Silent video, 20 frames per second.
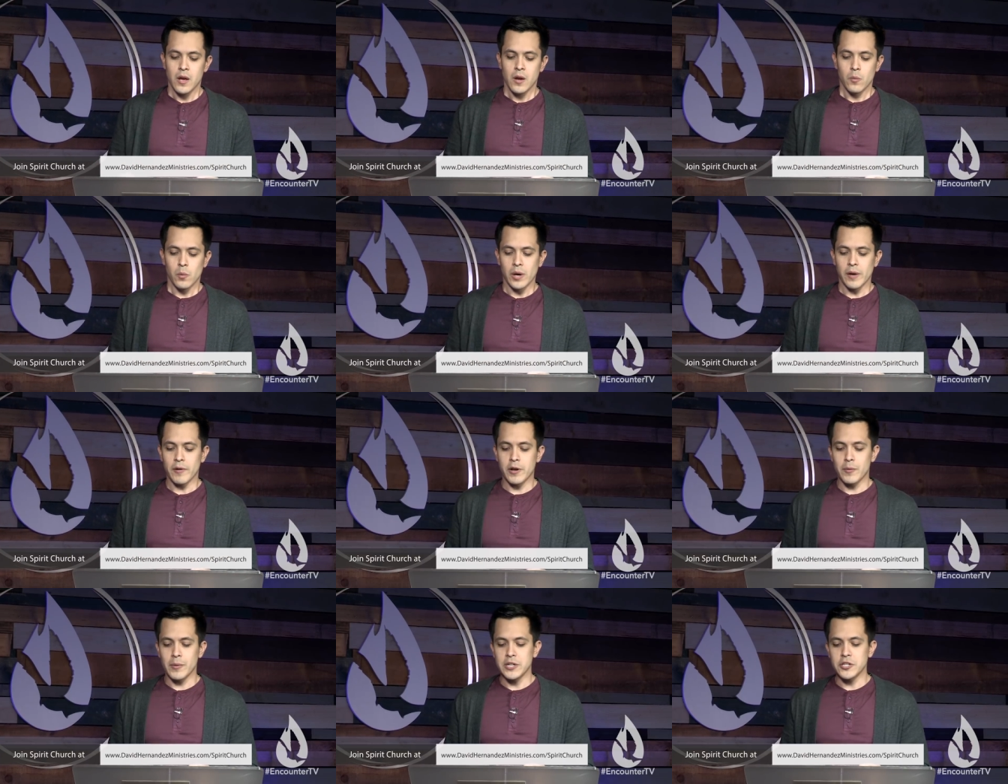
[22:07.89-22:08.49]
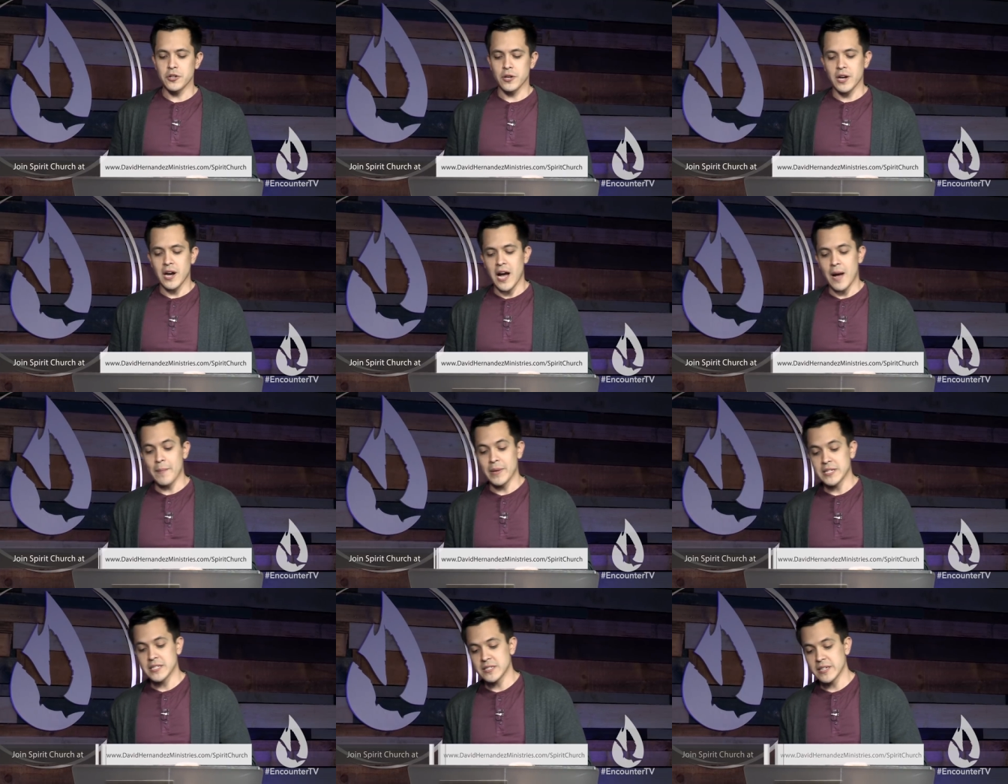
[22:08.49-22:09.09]
Well, I want to read your
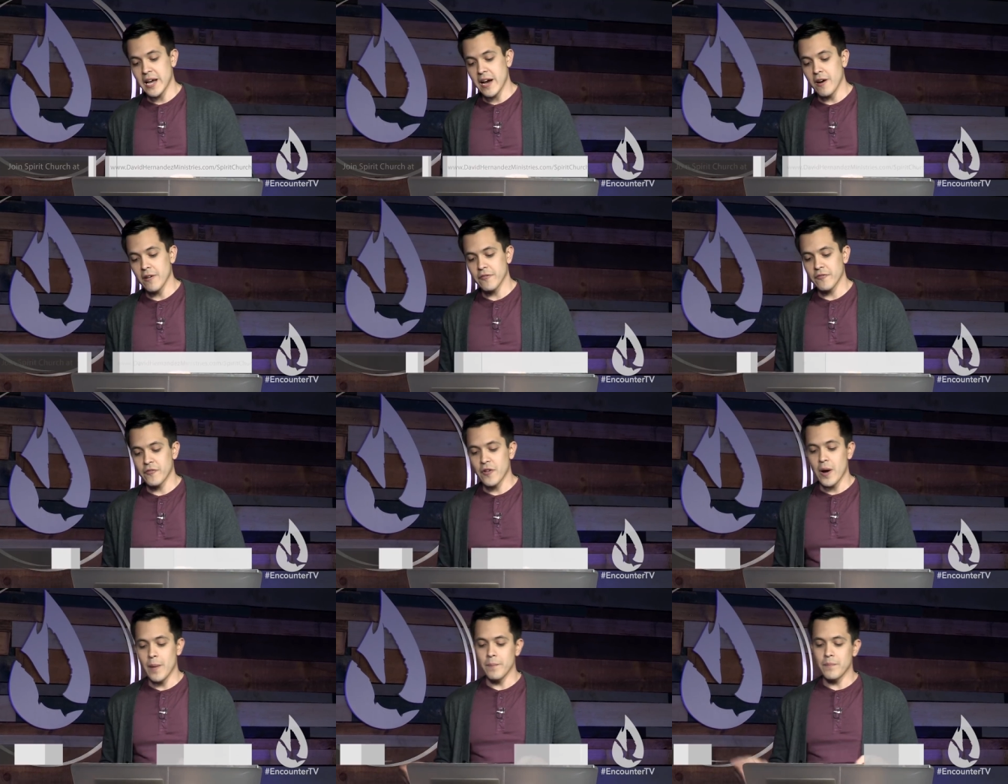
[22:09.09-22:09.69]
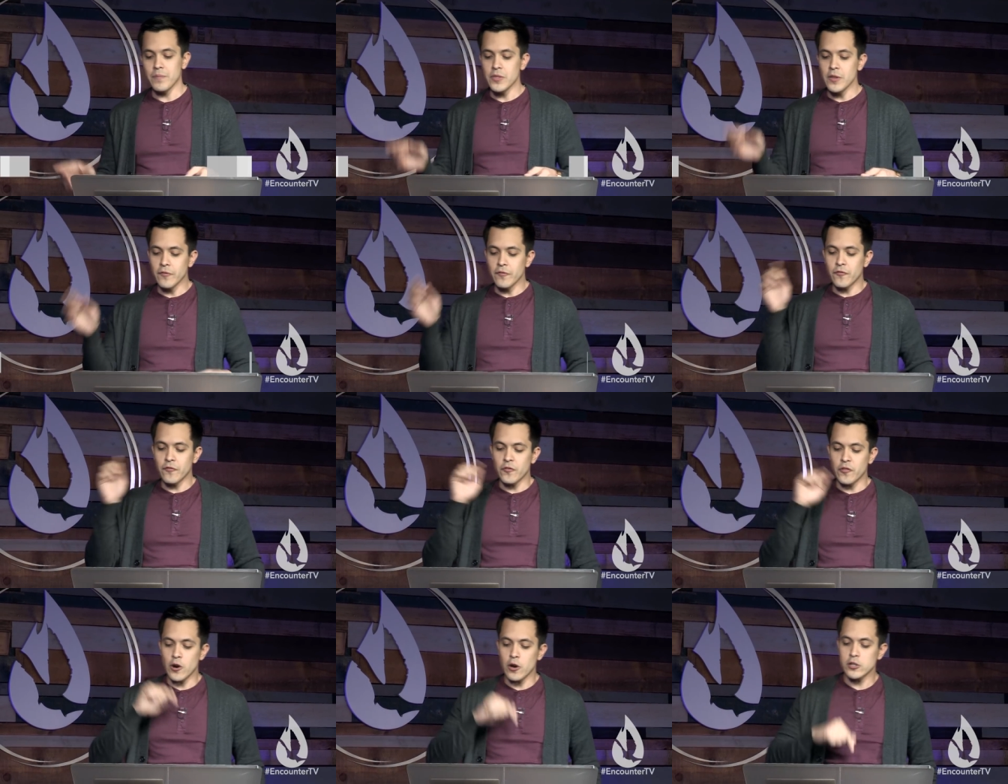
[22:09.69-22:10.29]
comments now from the
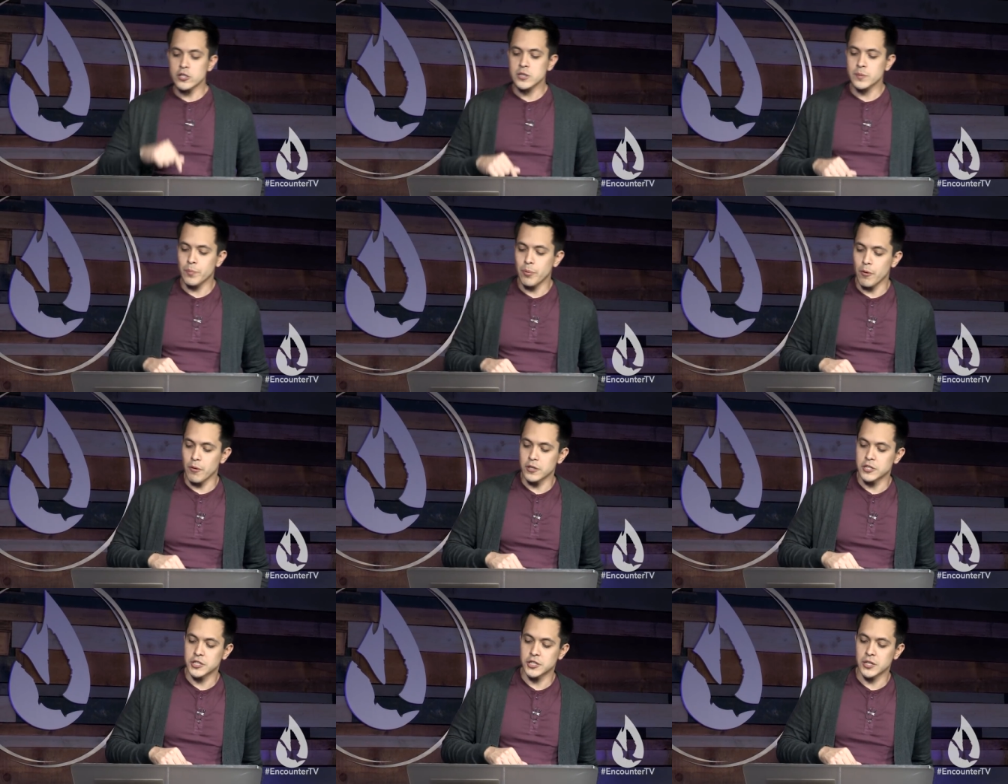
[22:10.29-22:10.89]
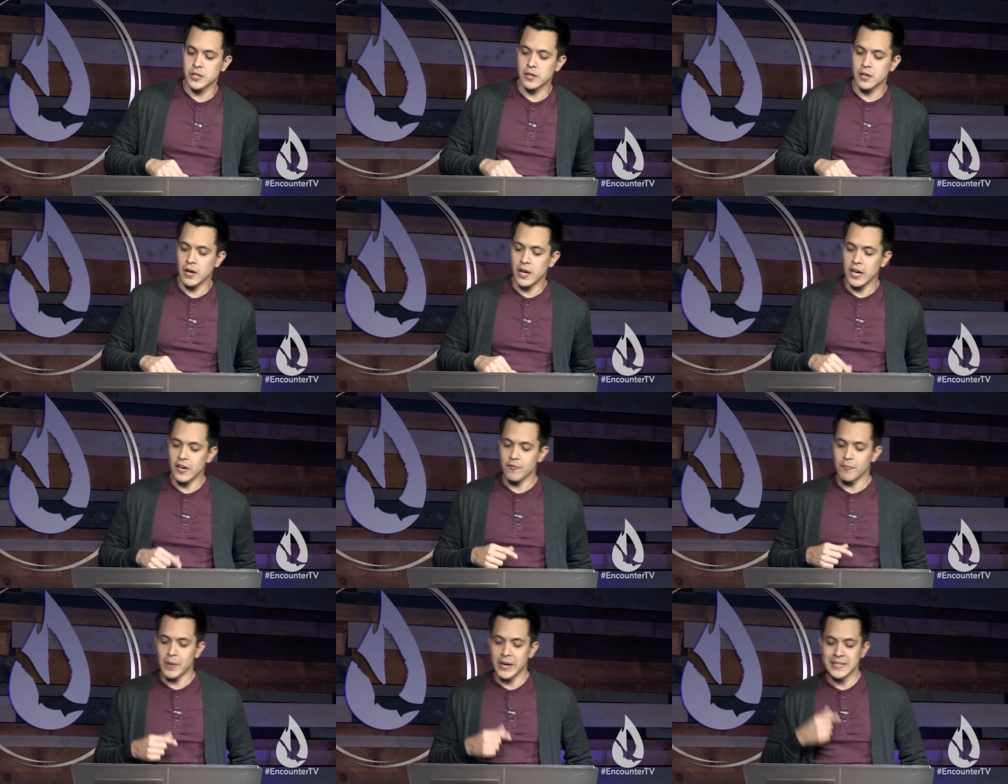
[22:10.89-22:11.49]
first portion
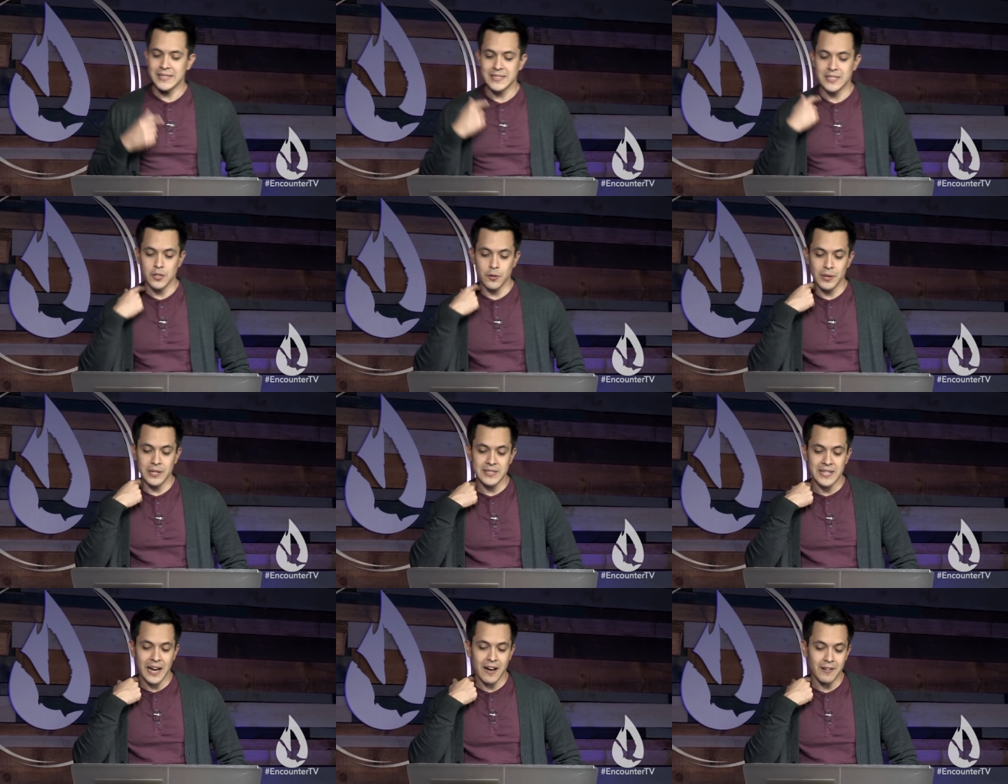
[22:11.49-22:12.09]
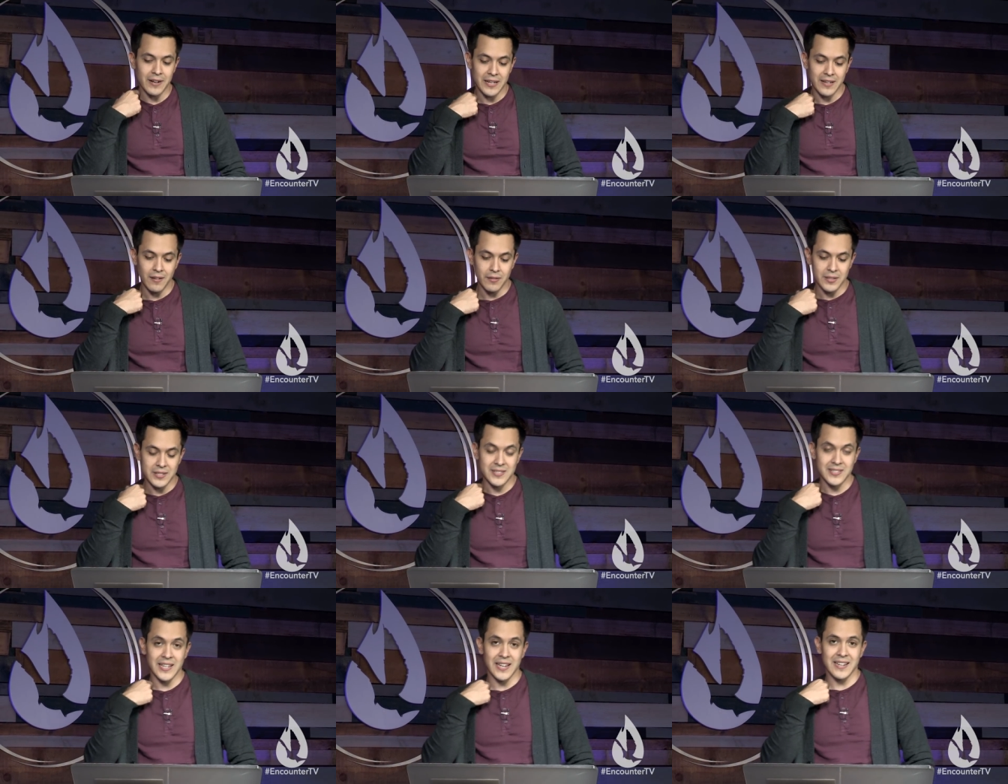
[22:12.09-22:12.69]
of my series, How to Heal the
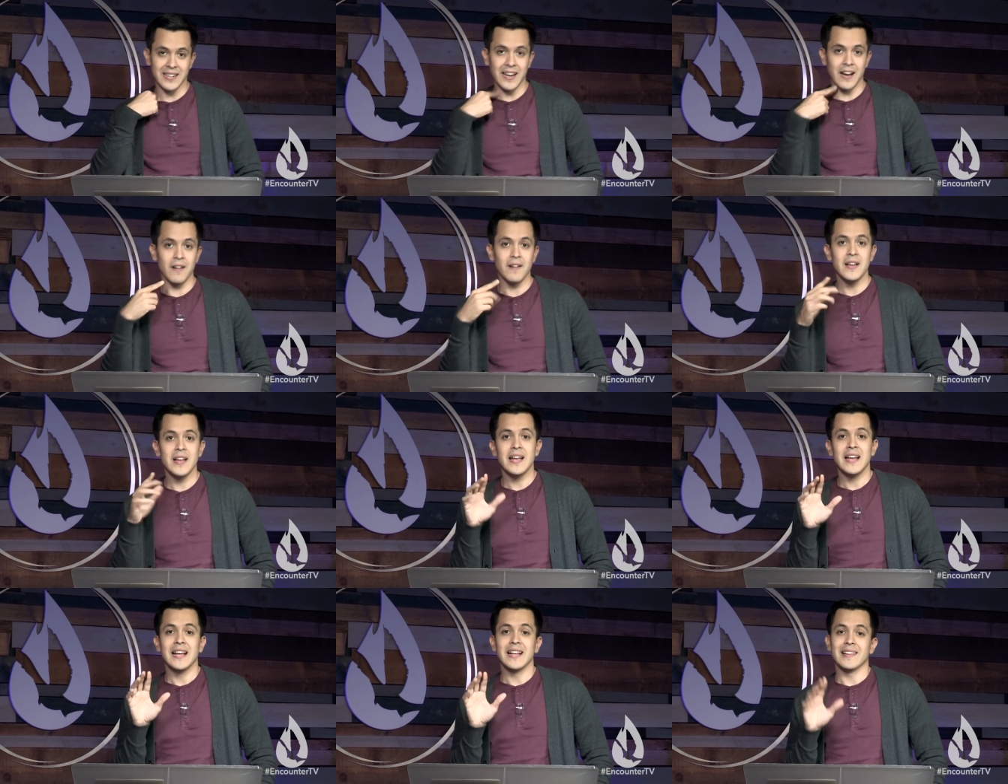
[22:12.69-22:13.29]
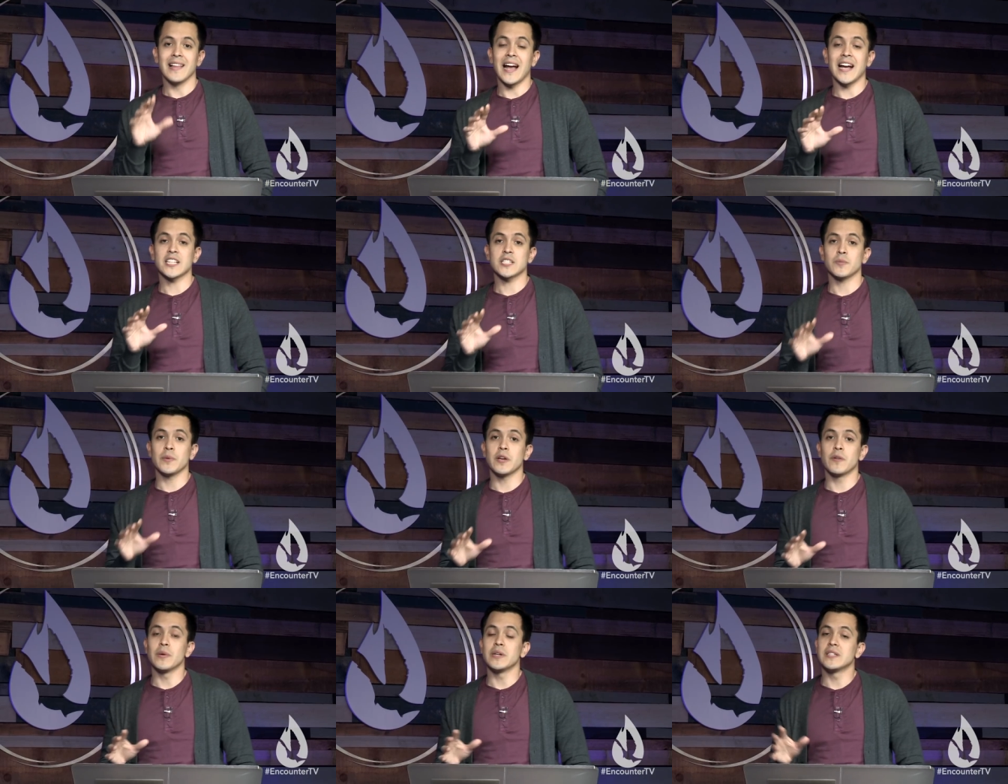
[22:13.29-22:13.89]
Sick. Now, last
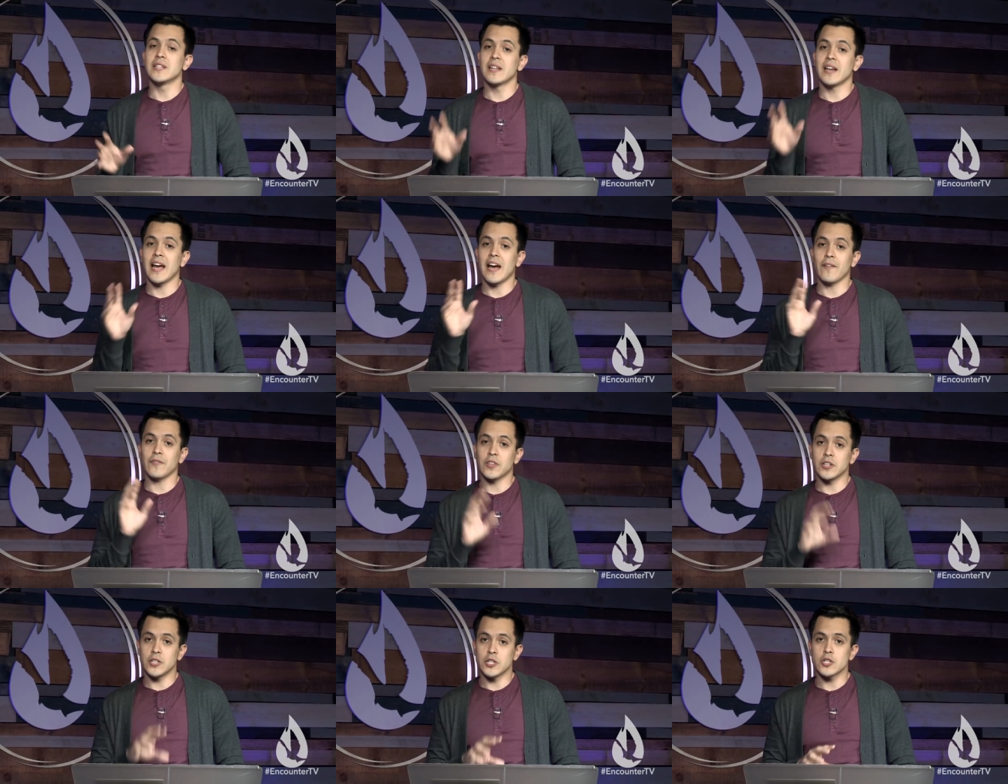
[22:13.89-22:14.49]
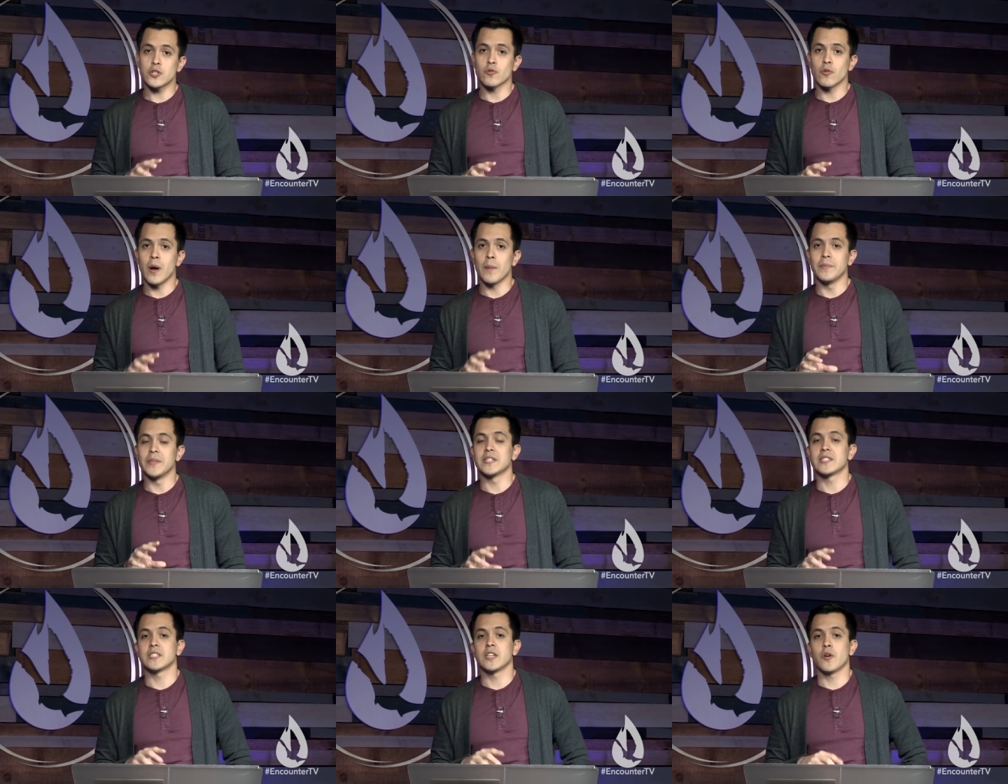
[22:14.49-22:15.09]
week we did have to disrupt
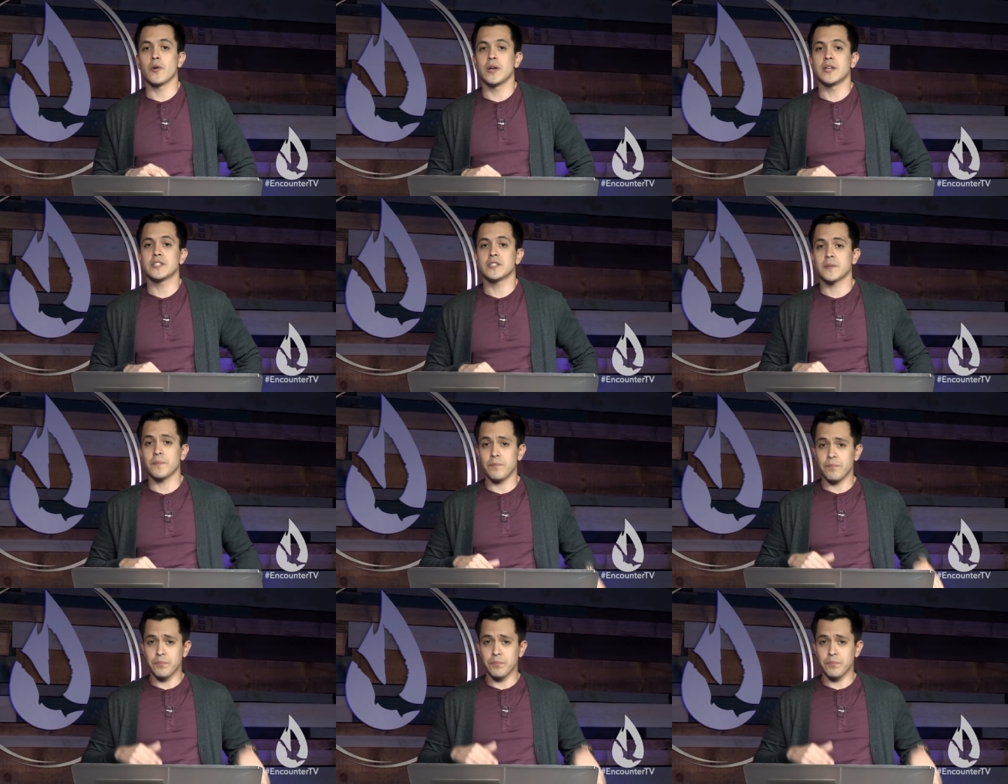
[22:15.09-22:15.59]
the series